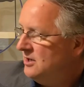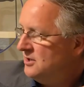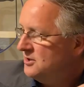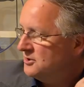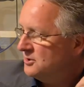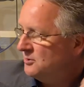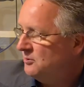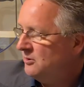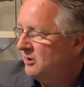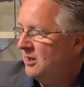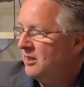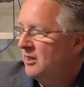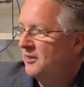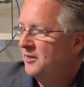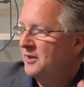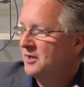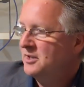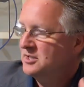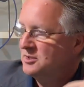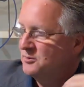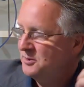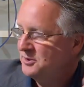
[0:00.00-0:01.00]
So one of the
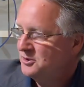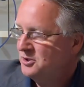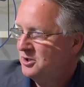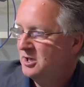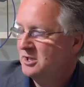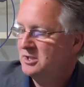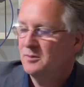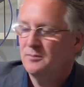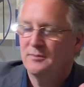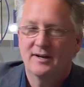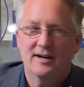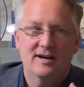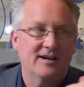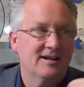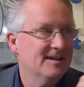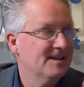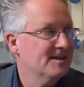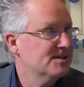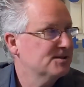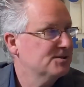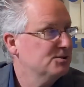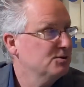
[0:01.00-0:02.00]
things that we talked about
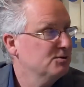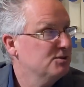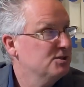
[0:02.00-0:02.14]
is to